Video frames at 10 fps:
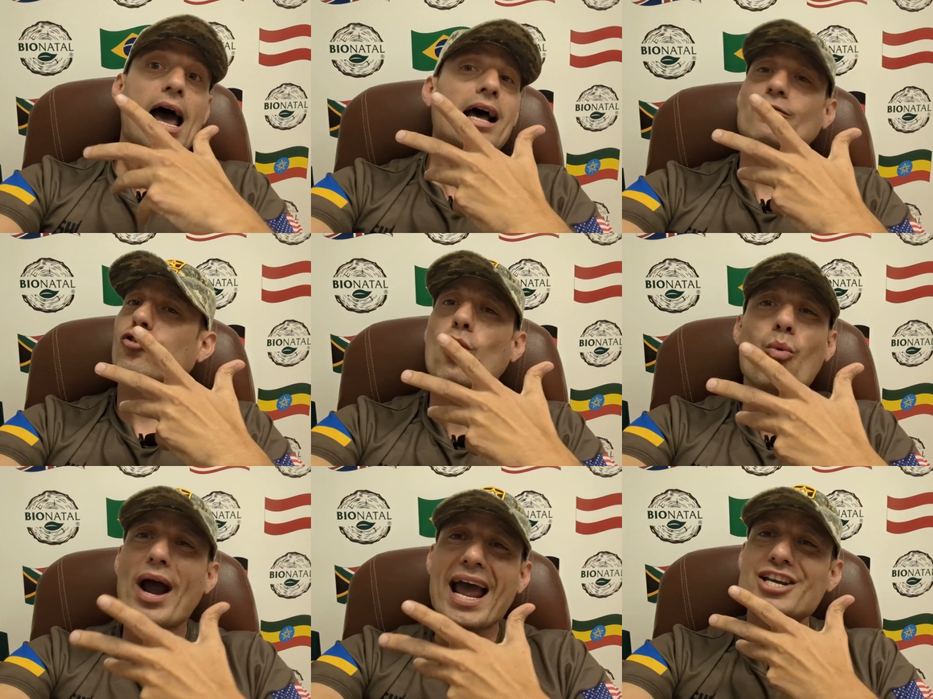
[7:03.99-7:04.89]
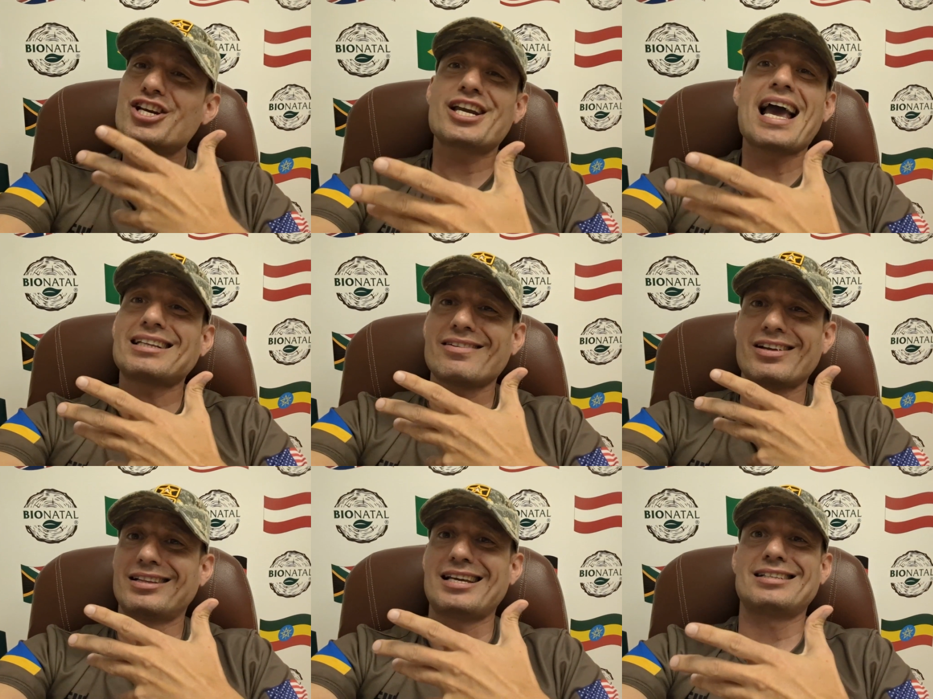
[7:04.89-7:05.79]
And from where she get
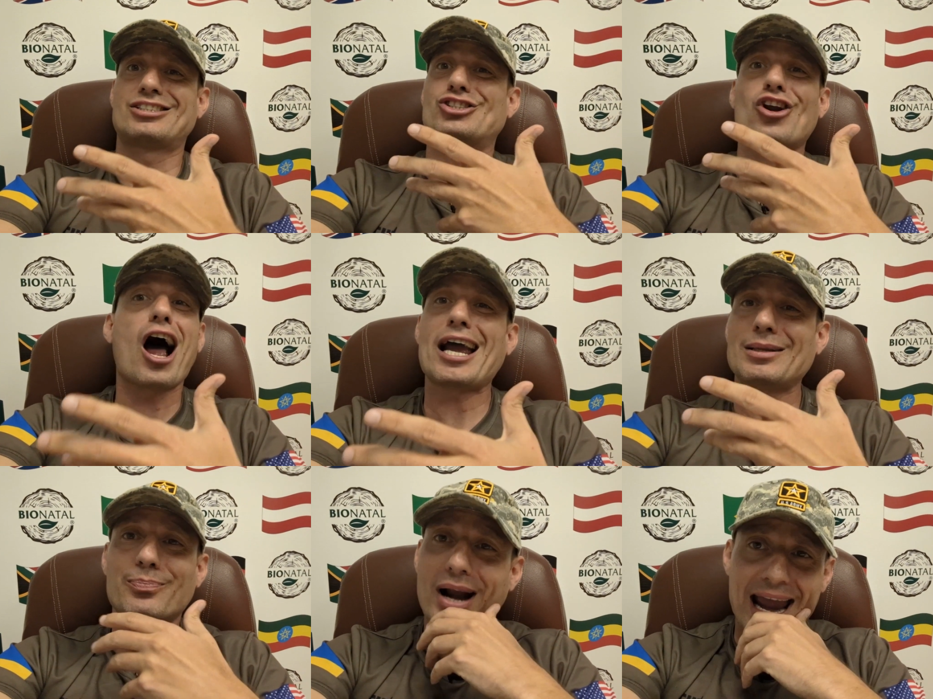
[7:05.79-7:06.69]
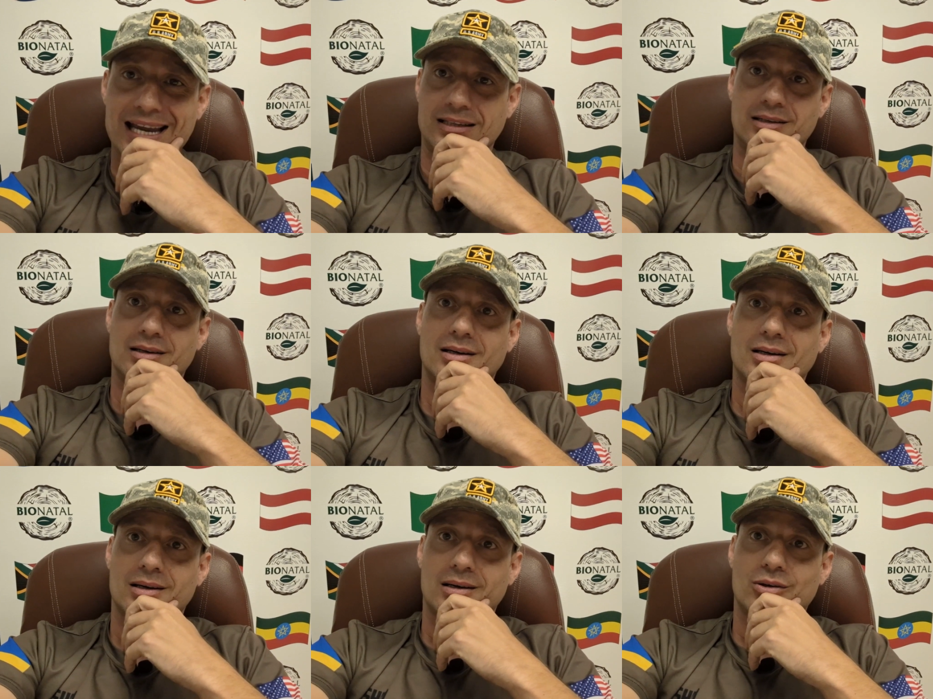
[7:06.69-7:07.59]
even this drying brain?
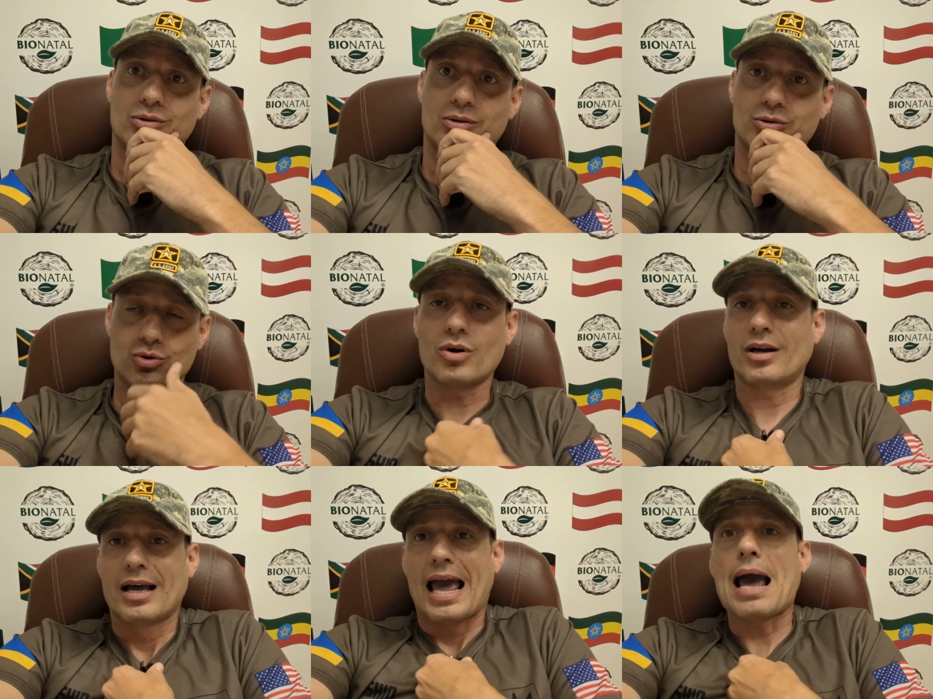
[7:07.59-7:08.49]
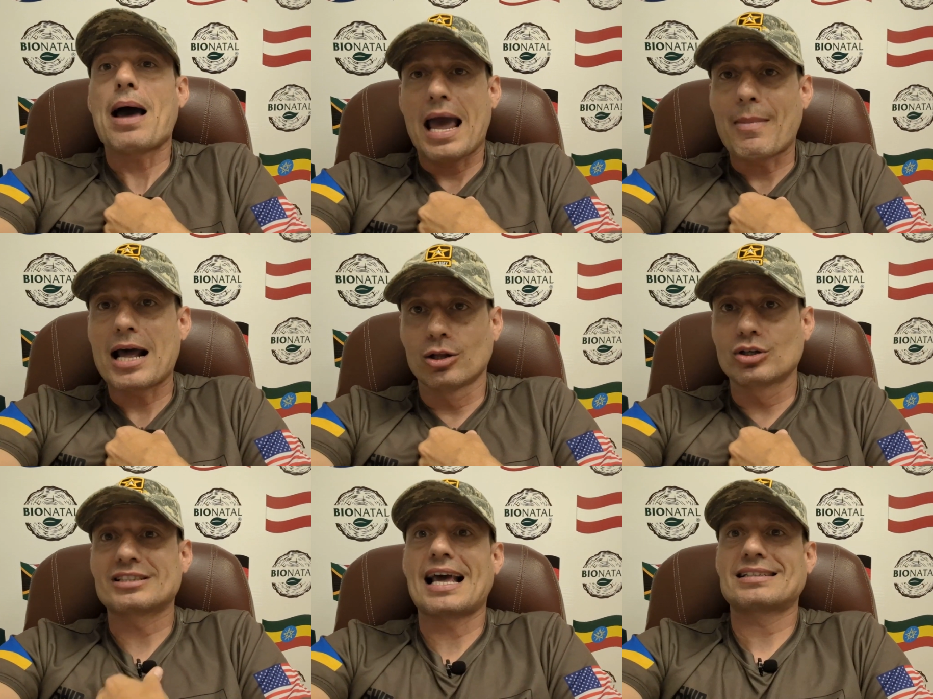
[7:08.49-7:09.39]
Do, uh, am I
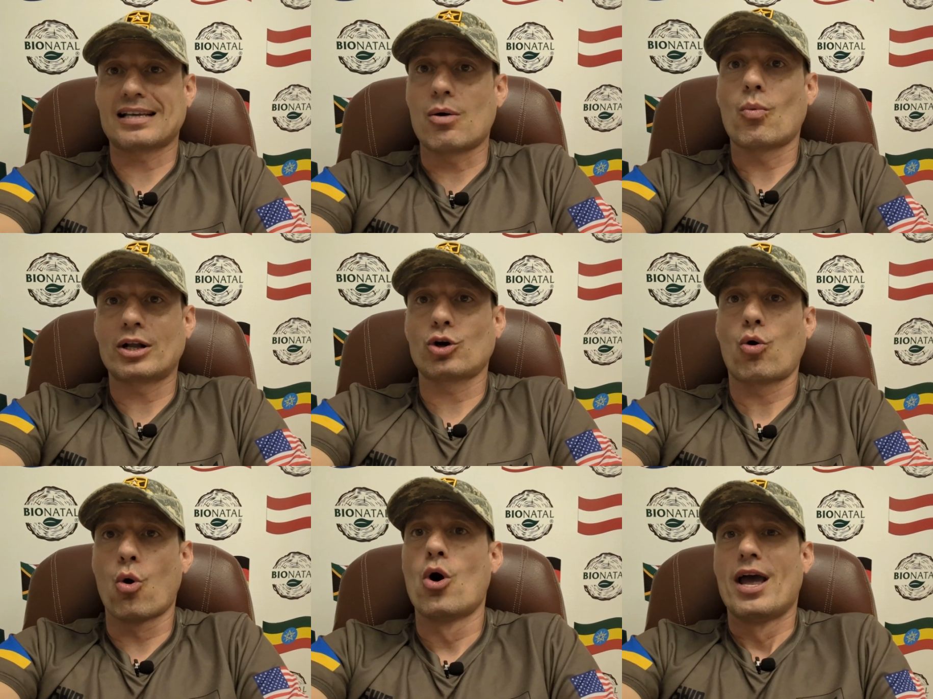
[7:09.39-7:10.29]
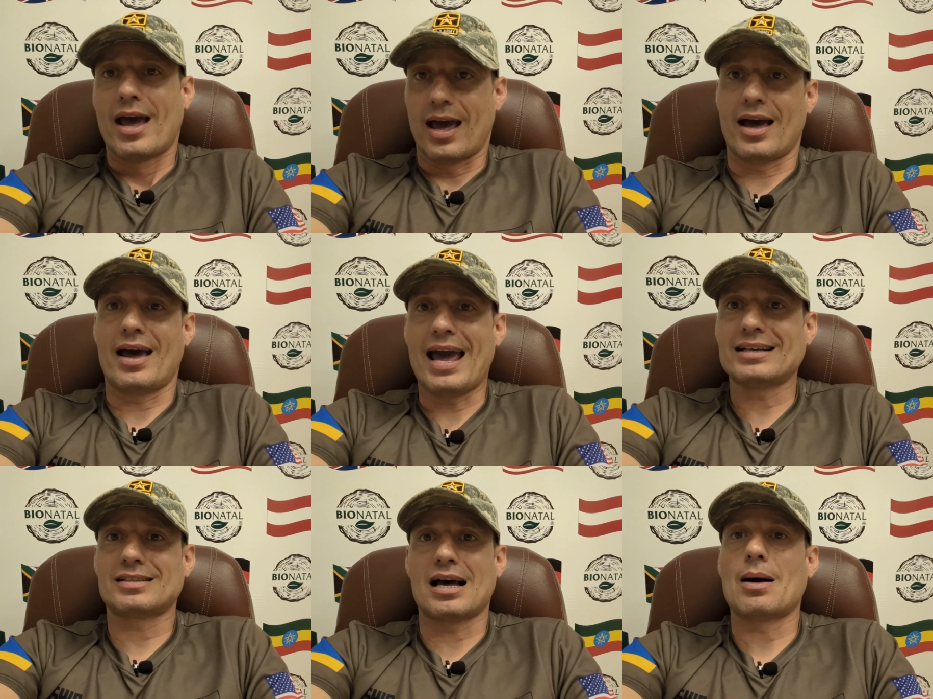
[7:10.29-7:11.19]
looks like someone who uh,
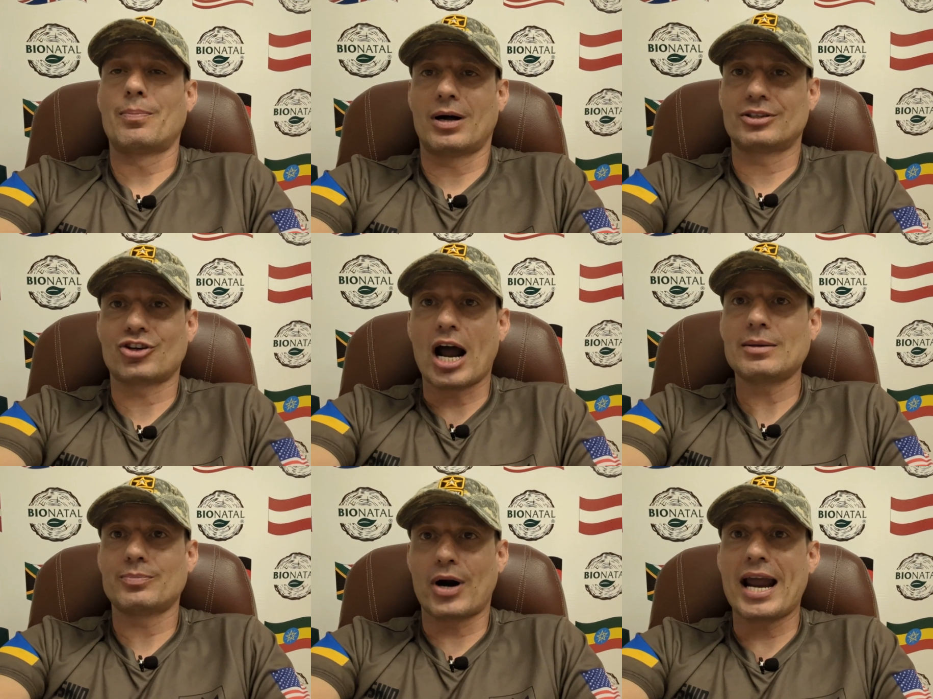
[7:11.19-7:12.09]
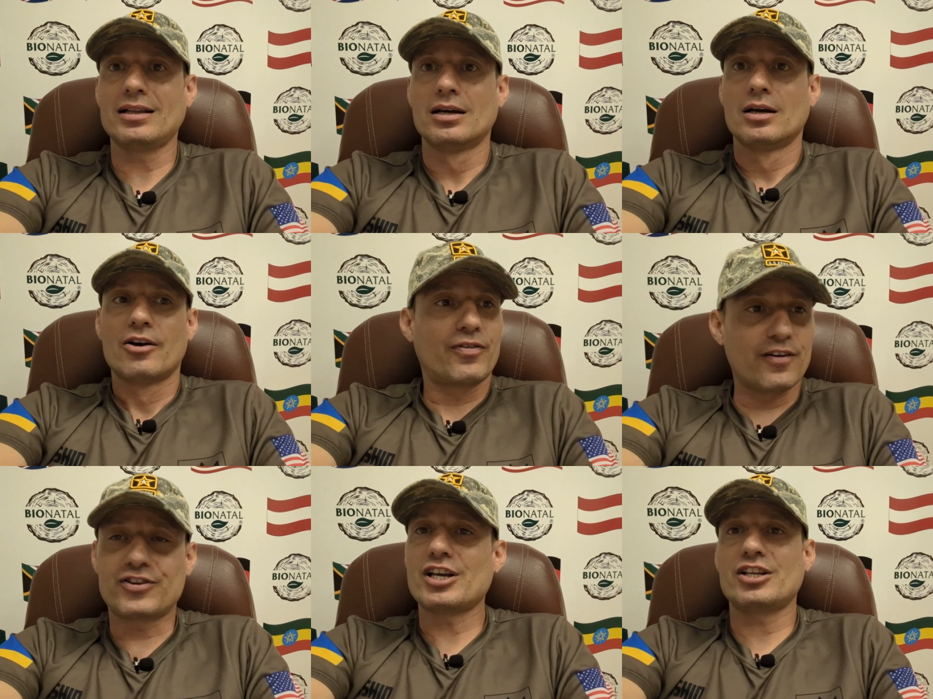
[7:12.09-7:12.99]
has a, a drying brain?
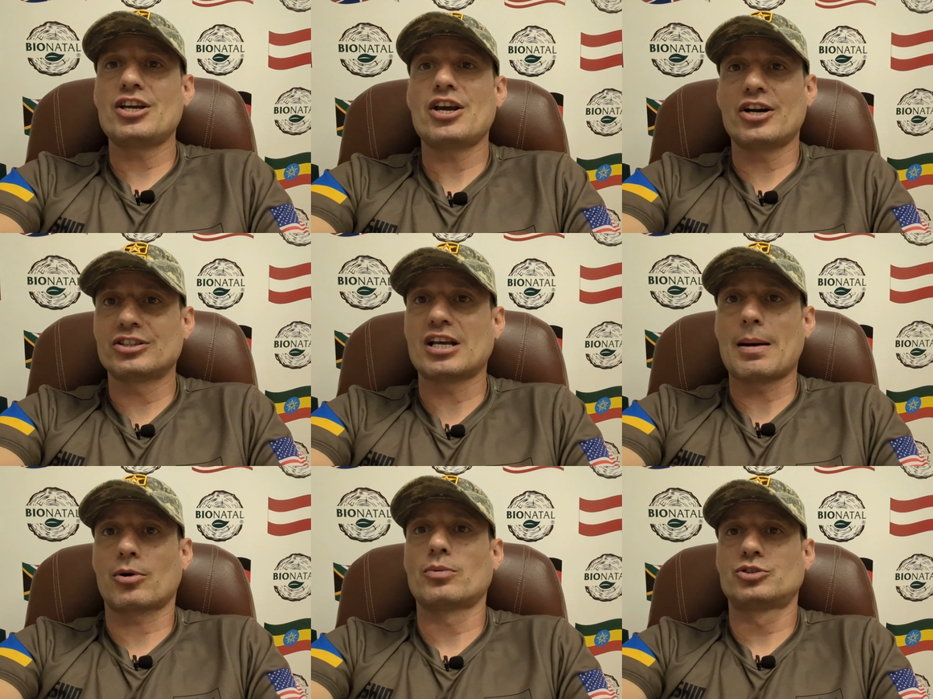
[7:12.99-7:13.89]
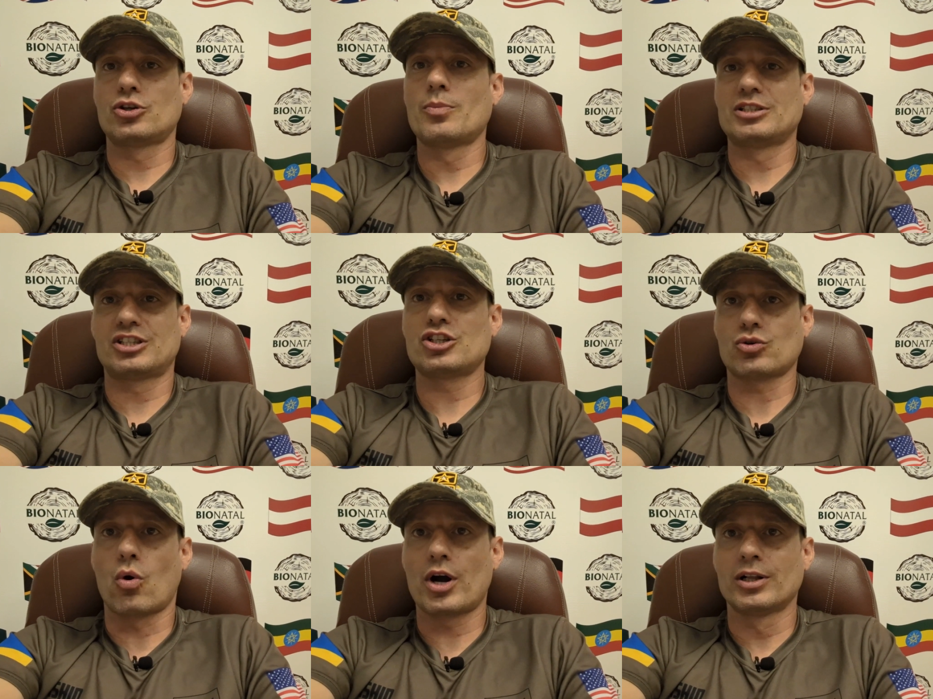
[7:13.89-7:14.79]
fifteen years I am consuming this
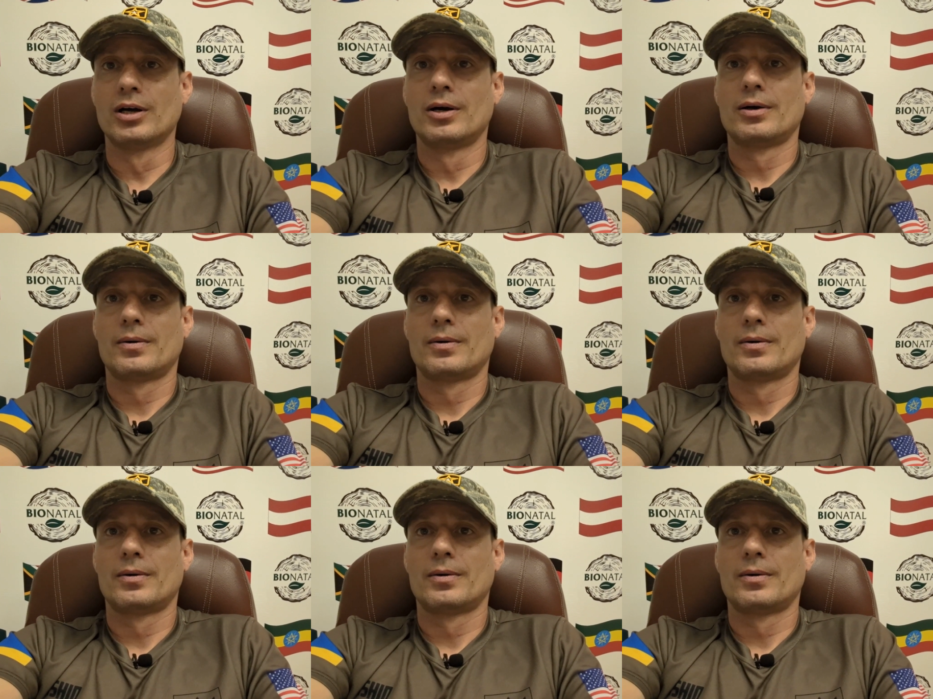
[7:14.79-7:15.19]
oil.